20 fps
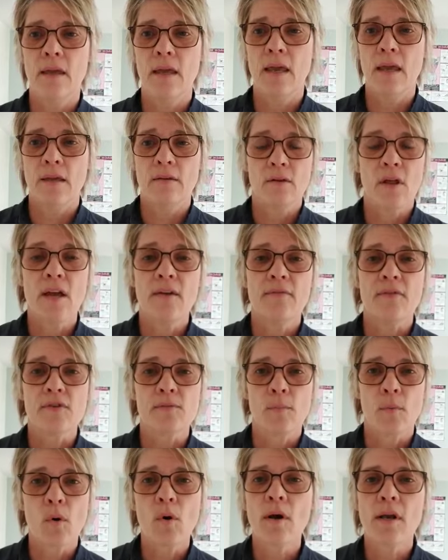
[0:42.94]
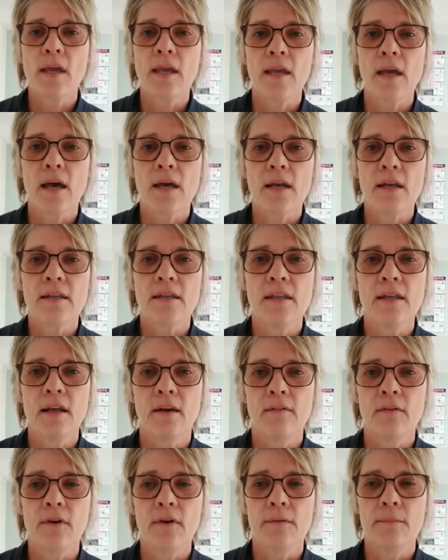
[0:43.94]
and life is more chaotic than
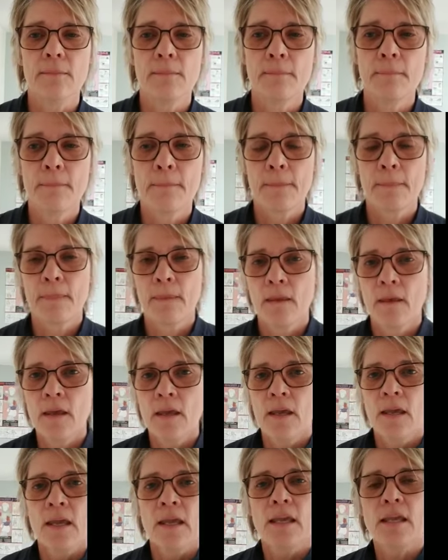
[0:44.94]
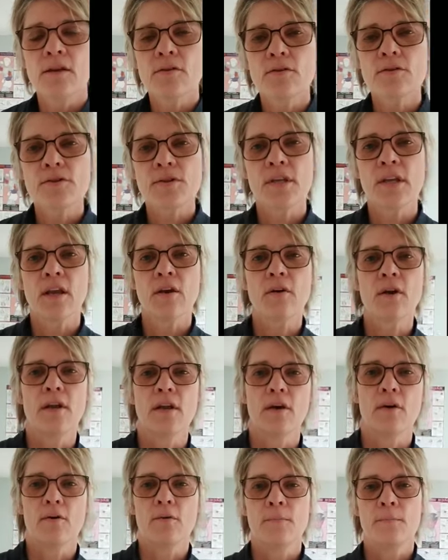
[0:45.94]
ever. Either
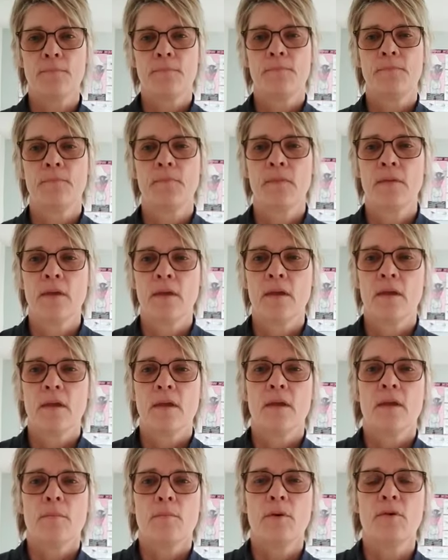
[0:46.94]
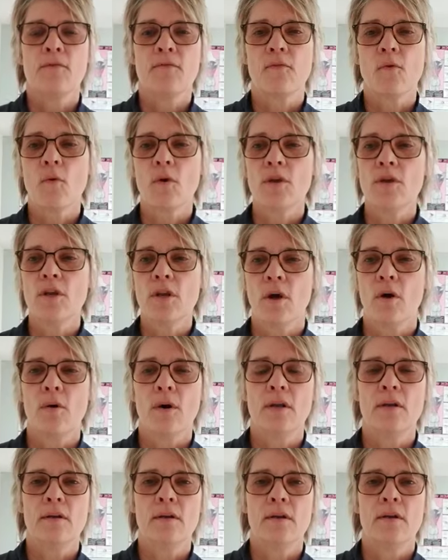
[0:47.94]
scenario, before you
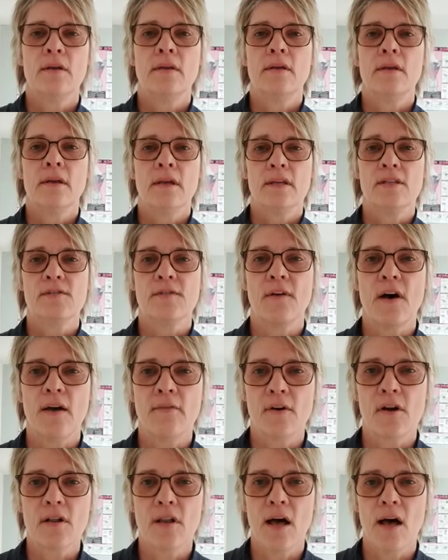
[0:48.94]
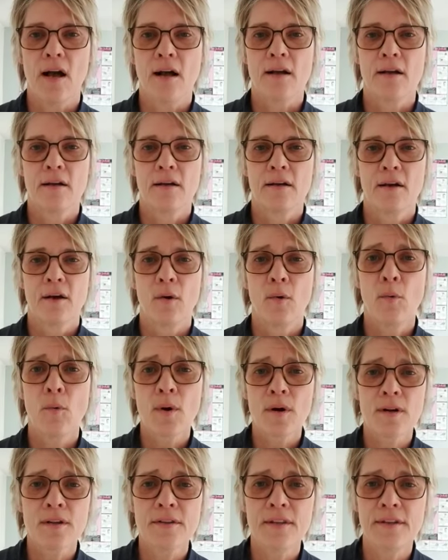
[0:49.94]
know it, it's five o'clock.
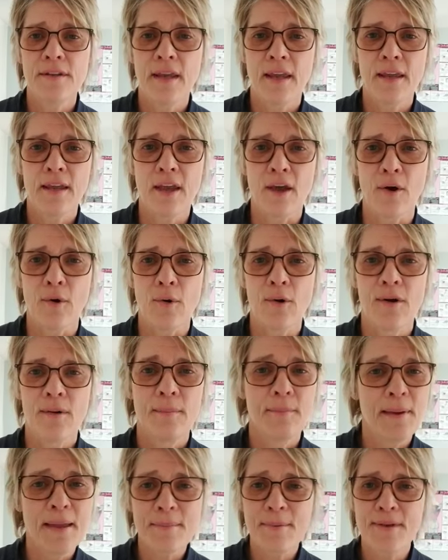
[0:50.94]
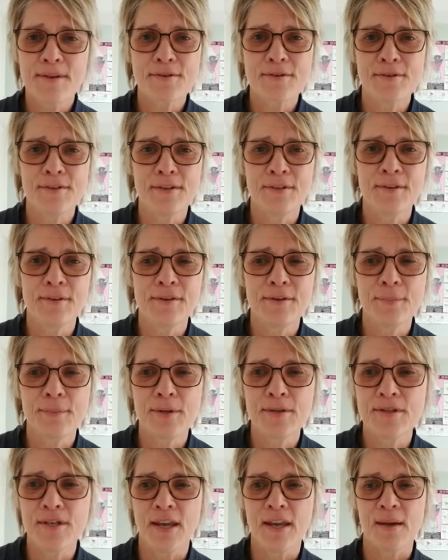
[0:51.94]
Where did the day go? Maybe you're still in your
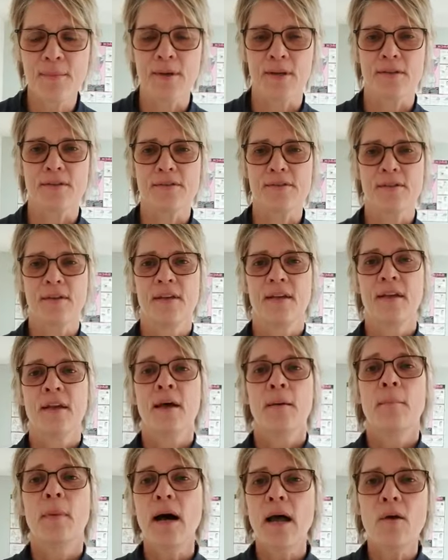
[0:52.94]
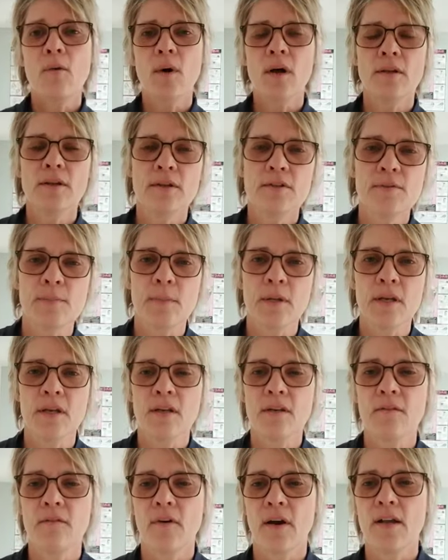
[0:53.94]
pajamas. My Wellness
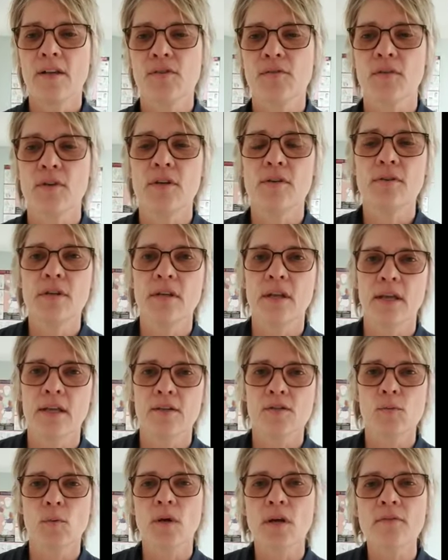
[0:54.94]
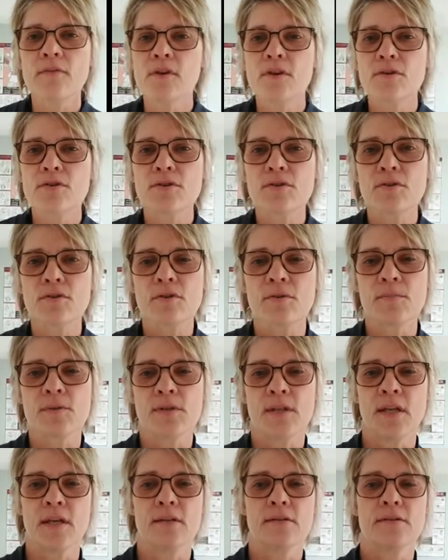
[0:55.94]
Minute advice for you today is whatever your
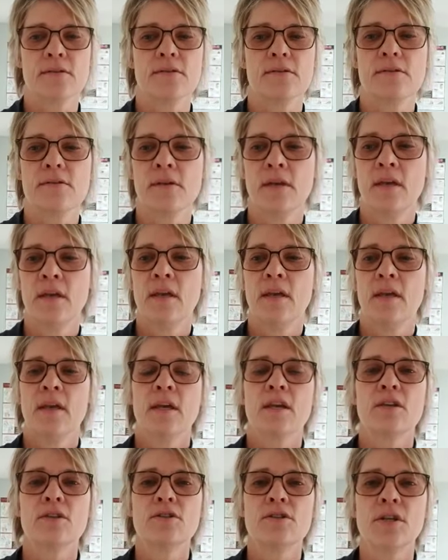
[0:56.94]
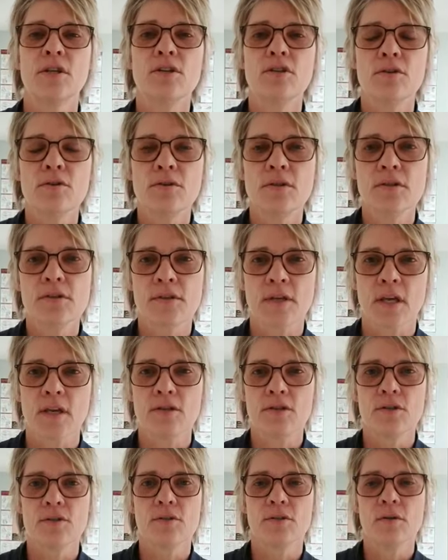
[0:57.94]
circumstances, continue to
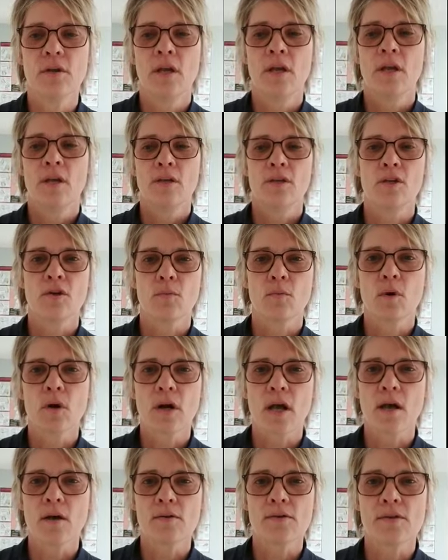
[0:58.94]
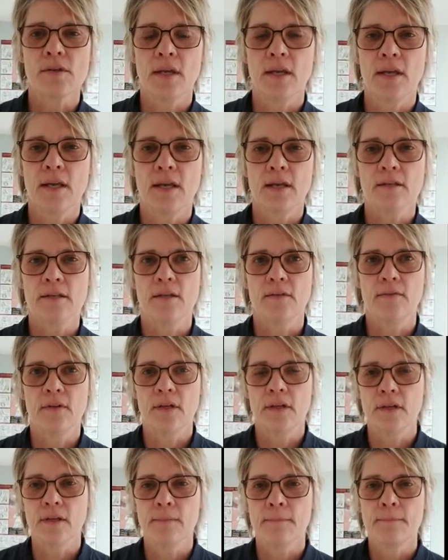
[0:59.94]
schedule your workouts and
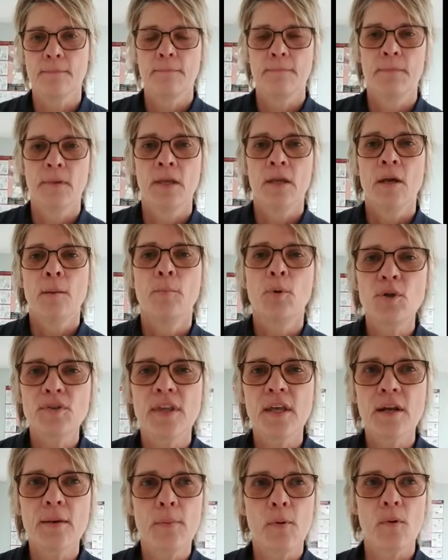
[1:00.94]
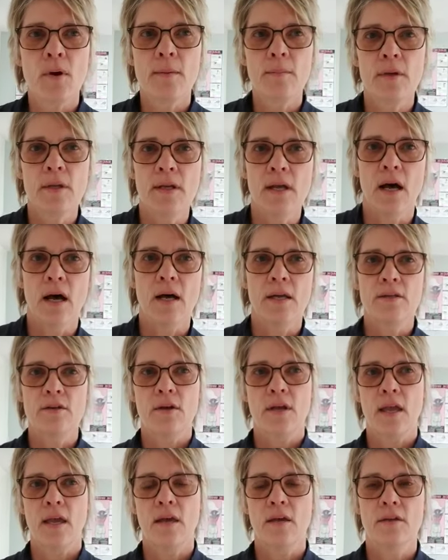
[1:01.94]
activity. Put that appointment on
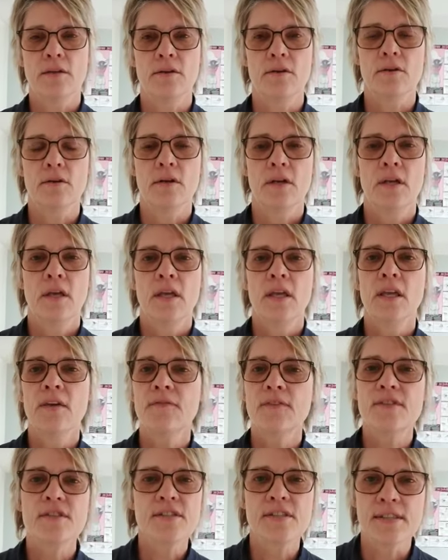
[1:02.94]
your calendar. If it's a